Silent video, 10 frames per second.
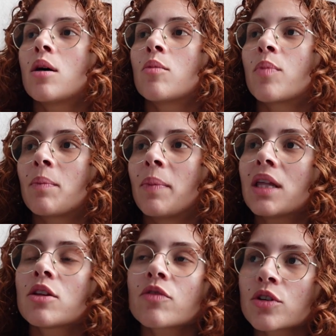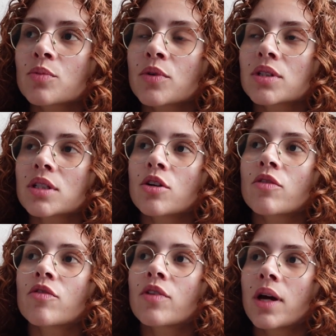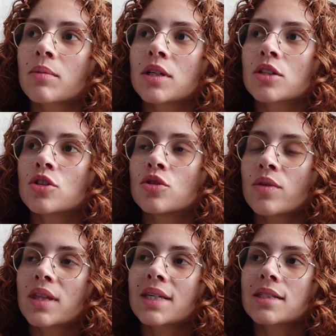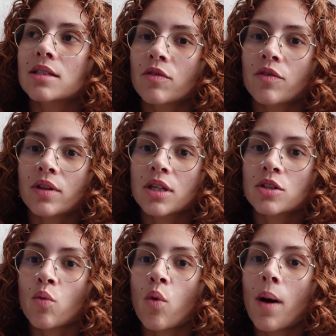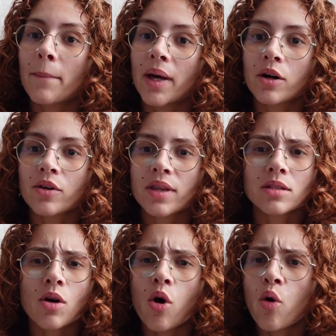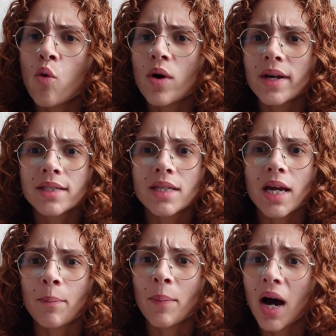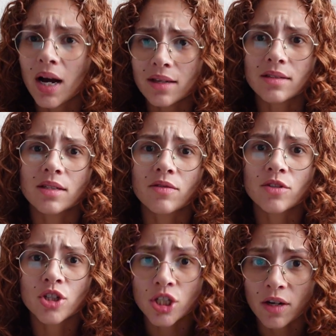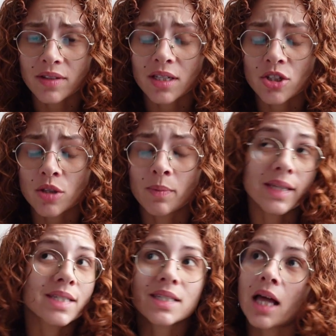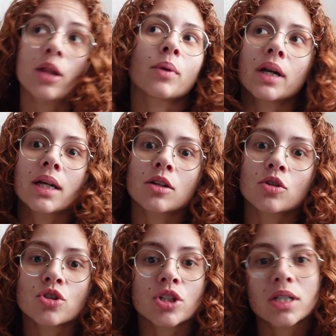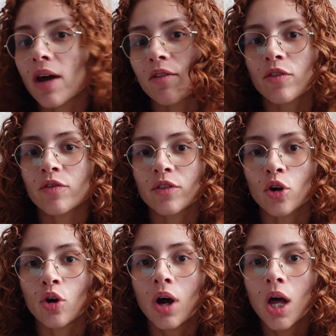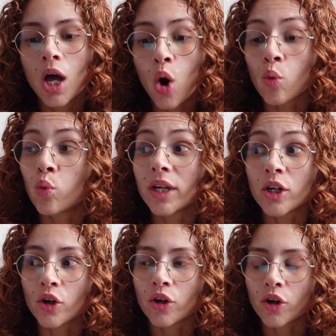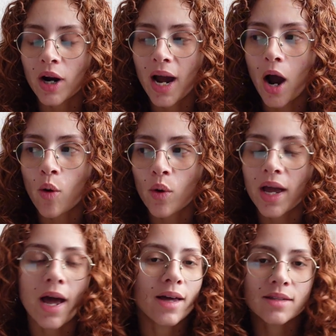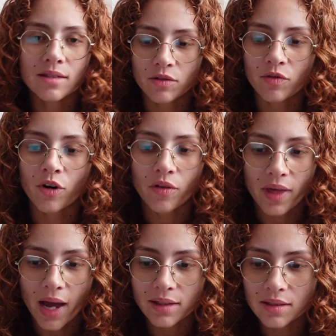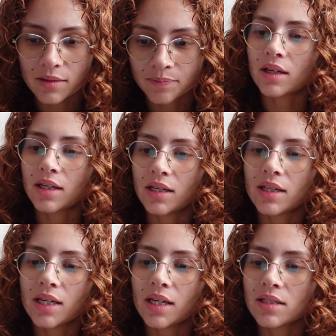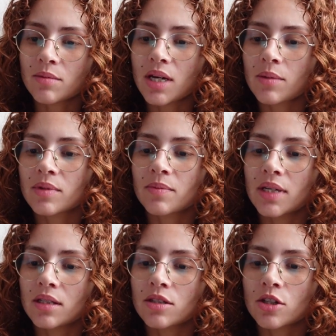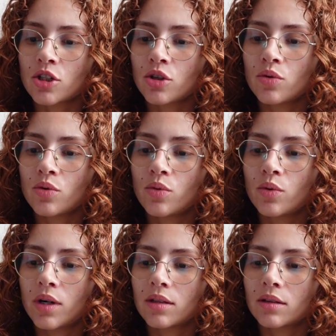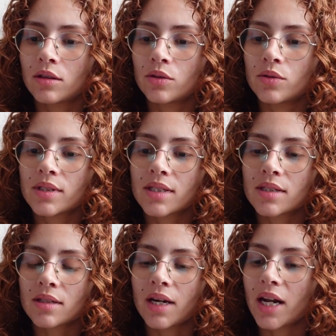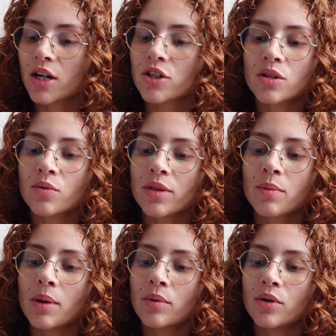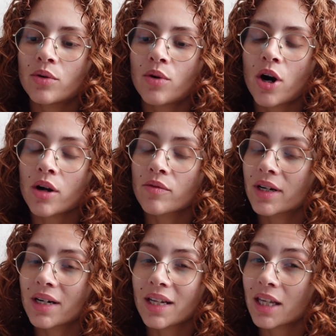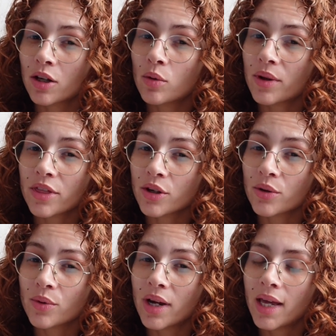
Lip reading: But being the first person in your family to do things differently, to want better, that's always a positive shift. It should be celebrated. You should never feel weird or outcasted for that. Healing sometimes means you lose connection with the people who aren't ready to heal with you.